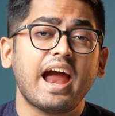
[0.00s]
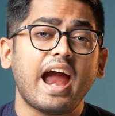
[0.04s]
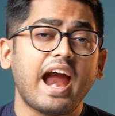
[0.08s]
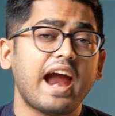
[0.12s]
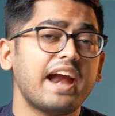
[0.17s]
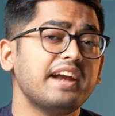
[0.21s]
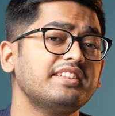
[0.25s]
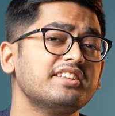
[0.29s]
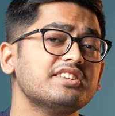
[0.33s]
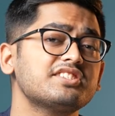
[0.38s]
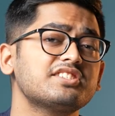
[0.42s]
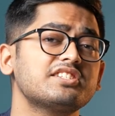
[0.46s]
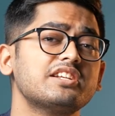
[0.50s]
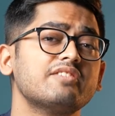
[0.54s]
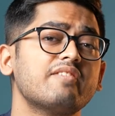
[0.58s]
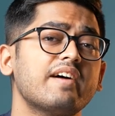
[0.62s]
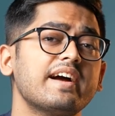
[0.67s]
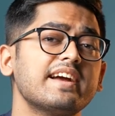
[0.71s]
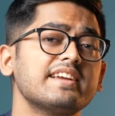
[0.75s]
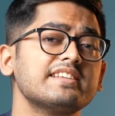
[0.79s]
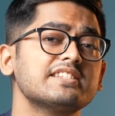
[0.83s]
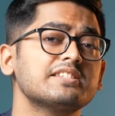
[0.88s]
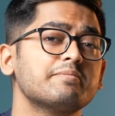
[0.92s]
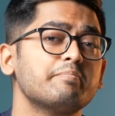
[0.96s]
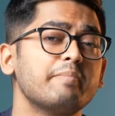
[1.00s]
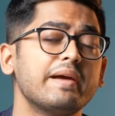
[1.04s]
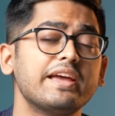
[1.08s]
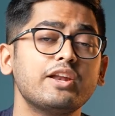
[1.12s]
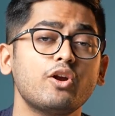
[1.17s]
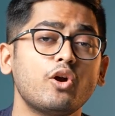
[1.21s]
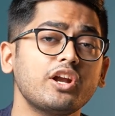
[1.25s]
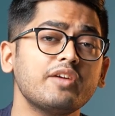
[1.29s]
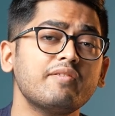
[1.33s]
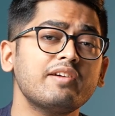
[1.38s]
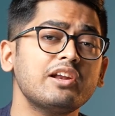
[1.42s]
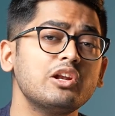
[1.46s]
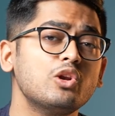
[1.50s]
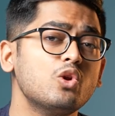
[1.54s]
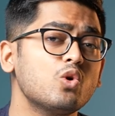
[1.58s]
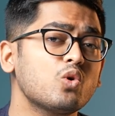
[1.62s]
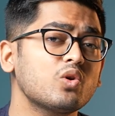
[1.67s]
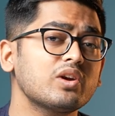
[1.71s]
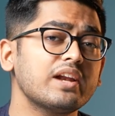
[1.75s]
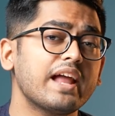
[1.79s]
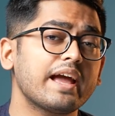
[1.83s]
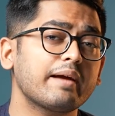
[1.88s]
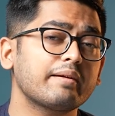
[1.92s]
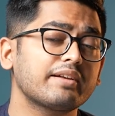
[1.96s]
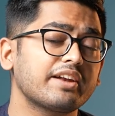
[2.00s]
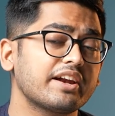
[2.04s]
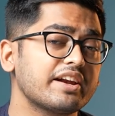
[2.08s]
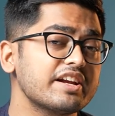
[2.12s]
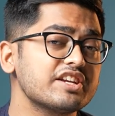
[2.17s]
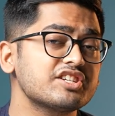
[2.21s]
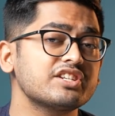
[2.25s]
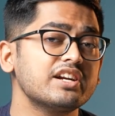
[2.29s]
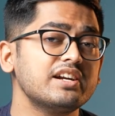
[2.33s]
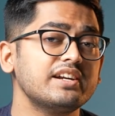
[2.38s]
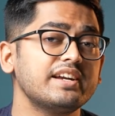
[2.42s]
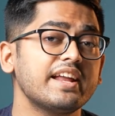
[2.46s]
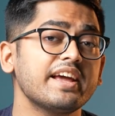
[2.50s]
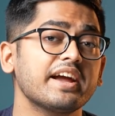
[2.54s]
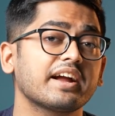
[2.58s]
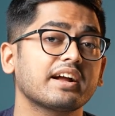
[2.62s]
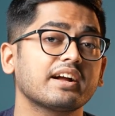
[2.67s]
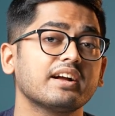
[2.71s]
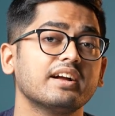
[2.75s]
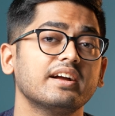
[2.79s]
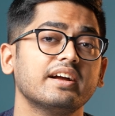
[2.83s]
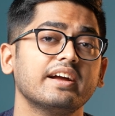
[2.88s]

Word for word: And this device may not even look like traditional tech.